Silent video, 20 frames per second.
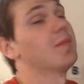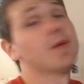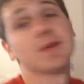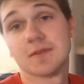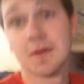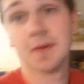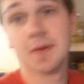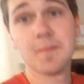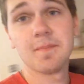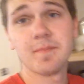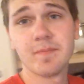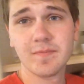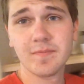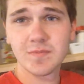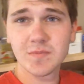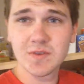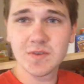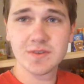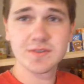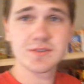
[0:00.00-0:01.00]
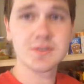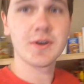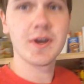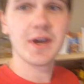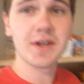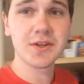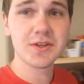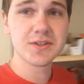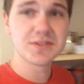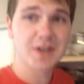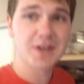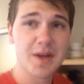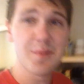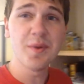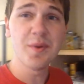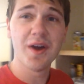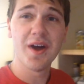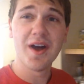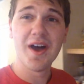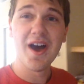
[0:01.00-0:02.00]
my birthday. So I had a good
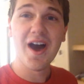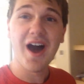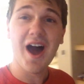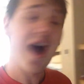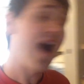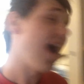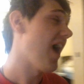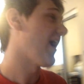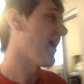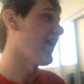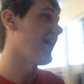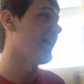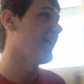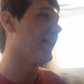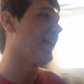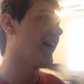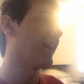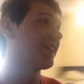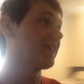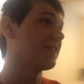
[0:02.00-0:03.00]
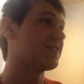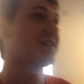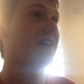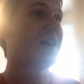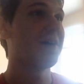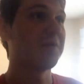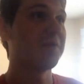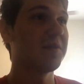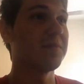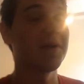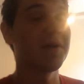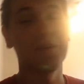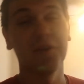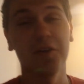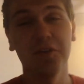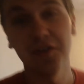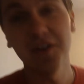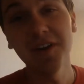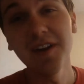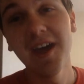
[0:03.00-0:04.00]
time. I had a good time with my
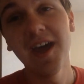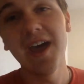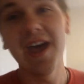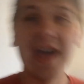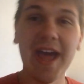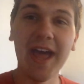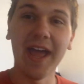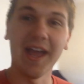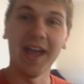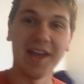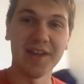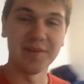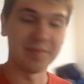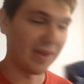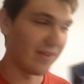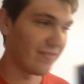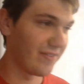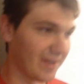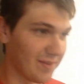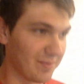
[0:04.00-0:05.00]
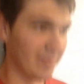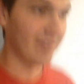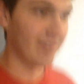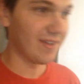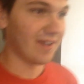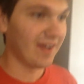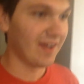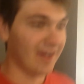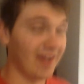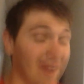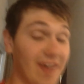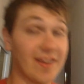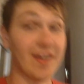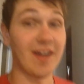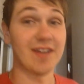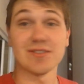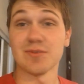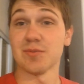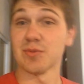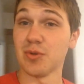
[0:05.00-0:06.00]
girlfriend and my family. And I
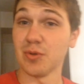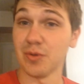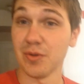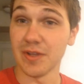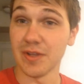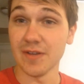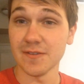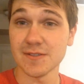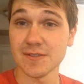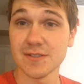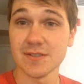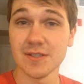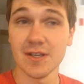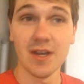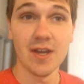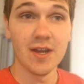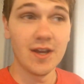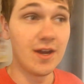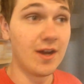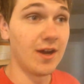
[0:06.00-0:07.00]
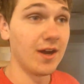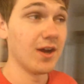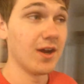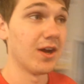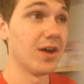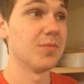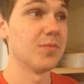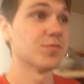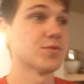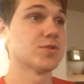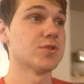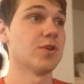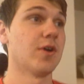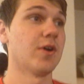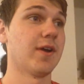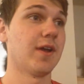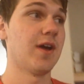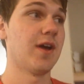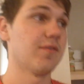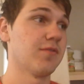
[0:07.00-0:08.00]
got some cool gifts.
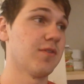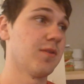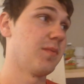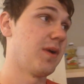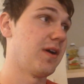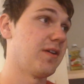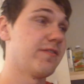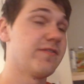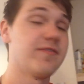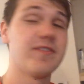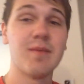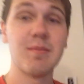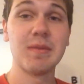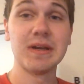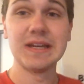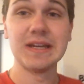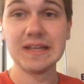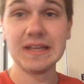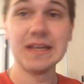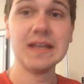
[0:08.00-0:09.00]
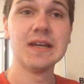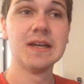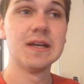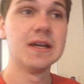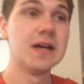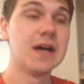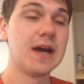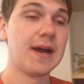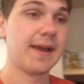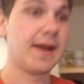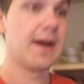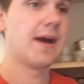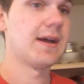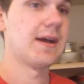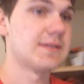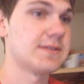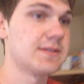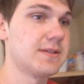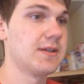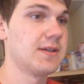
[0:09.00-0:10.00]
So I got from my family, I
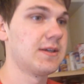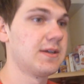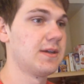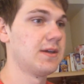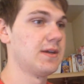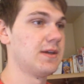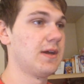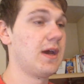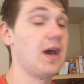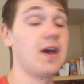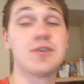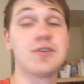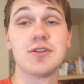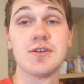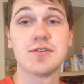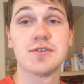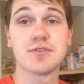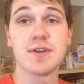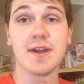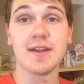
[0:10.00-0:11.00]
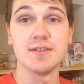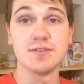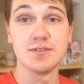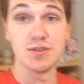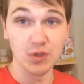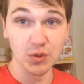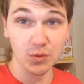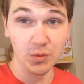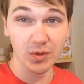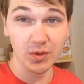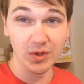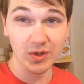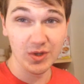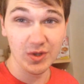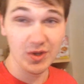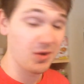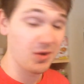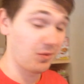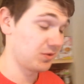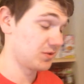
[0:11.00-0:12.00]
got How to Train Your Dragon 2,
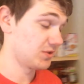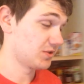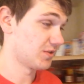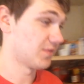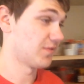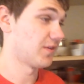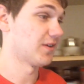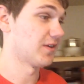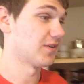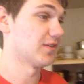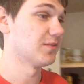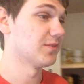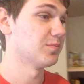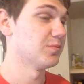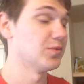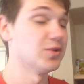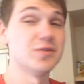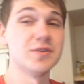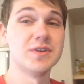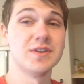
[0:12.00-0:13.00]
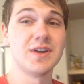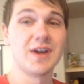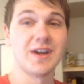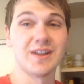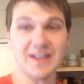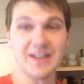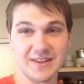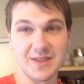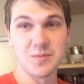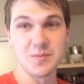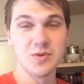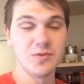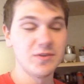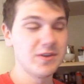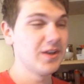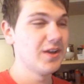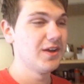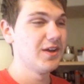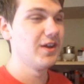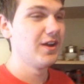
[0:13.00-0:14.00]
which is a fun movie. I like that
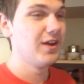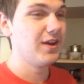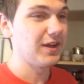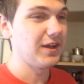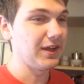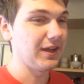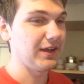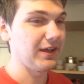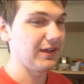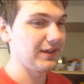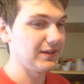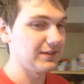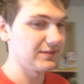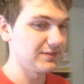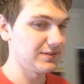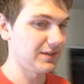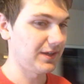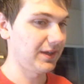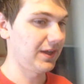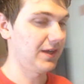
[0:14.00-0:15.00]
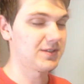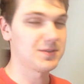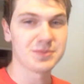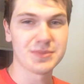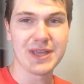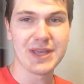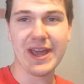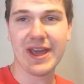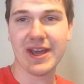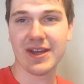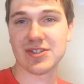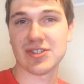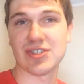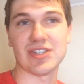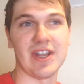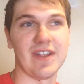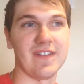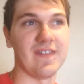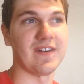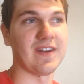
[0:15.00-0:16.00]
movie. And I got some
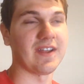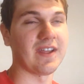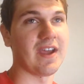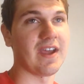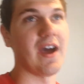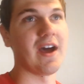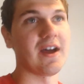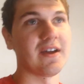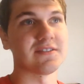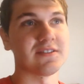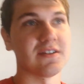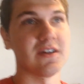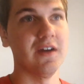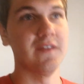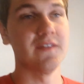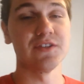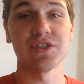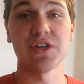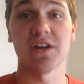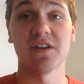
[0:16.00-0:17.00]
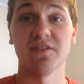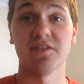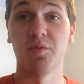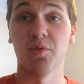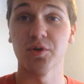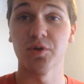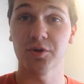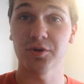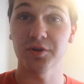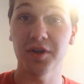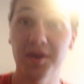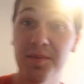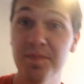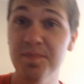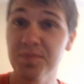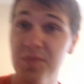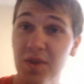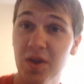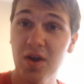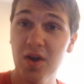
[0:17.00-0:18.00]
cash, and then I got the Shadow of Mordor
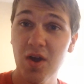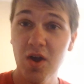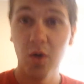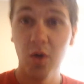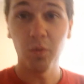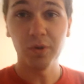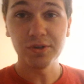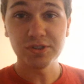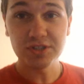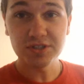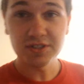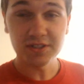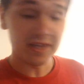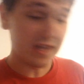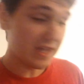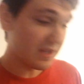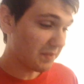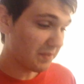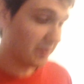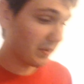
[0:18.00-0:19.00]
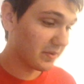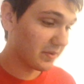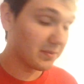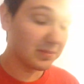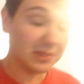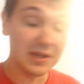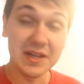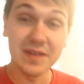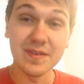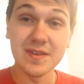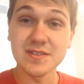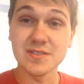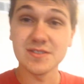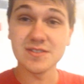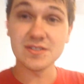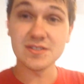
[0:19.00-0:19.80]
game, which is a game I'm going to play this